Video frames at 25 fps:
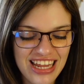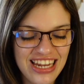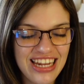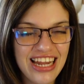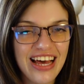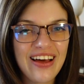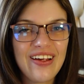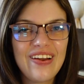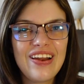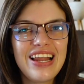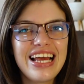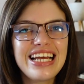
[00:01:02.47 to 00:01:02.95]

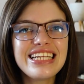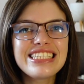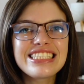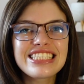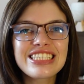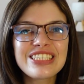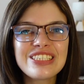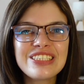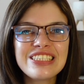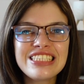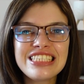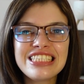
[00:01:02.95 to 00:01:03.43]
Now let's
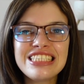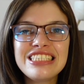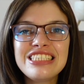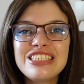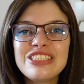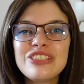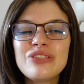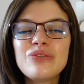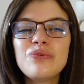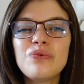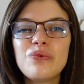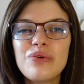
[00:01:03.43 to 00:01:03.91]

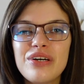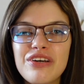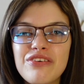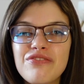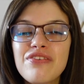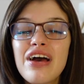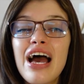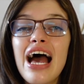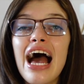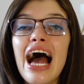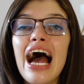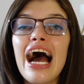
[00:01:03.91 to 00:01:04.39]
continue
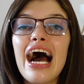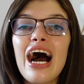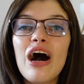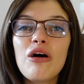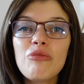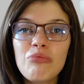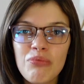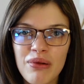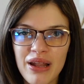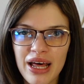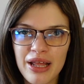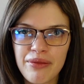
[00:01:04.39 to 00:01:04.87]
with
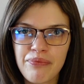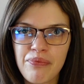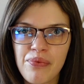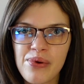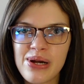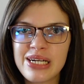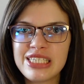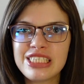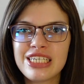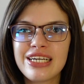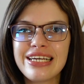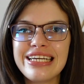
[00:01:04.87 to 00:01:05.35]
how blood
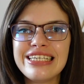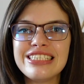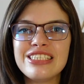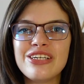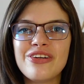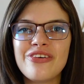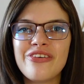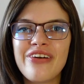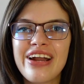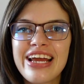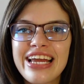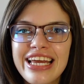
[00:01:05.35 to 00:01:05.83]
pressure is
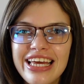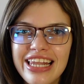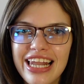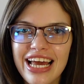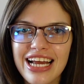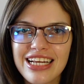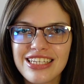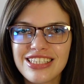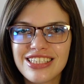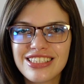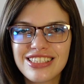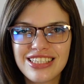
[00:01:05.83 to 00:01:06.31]

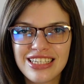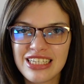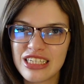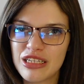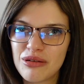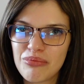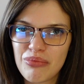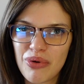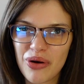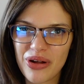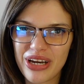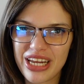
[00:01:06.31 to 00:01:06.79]
regulated in the
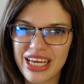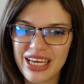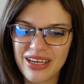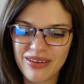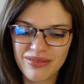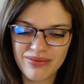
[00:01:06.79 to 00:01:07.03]
body.